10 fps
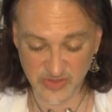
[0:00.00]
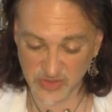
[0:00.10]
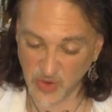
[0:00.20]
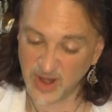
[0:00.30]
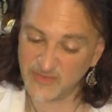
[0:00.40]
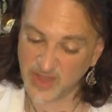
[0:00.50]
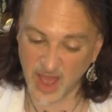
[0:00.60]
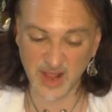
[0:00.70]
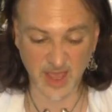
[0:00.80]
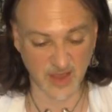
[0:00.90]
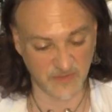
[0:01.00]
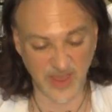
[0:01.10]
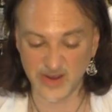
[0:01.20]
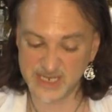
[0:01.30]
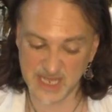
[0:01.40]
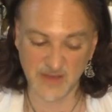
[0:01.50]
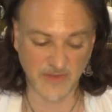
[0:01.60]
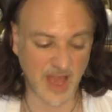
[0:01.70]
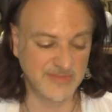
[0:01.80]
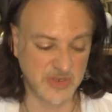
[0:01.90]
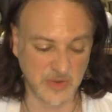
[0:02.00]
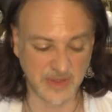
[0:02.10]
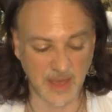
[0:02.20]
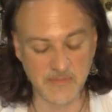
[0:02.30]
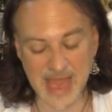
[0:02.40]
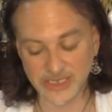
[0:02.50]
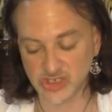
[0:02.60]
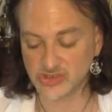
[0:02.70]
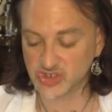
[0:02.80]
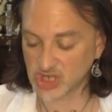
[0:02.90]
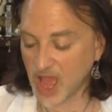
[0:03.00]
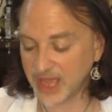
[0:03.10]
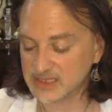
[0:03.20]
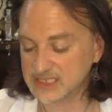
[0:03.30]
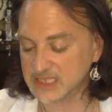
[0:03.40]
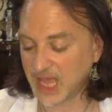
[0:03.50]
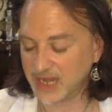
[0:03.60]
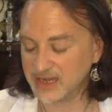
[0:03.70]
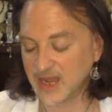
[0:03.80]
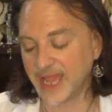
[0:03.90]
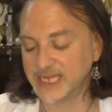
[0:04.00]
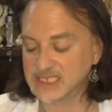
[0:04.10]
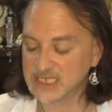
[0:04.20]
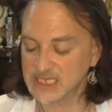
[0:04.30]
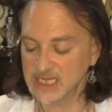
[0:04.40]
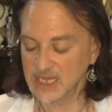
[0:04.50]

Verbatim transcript: sort of kind of like a fairy tale vibe to it with that magical child and that knight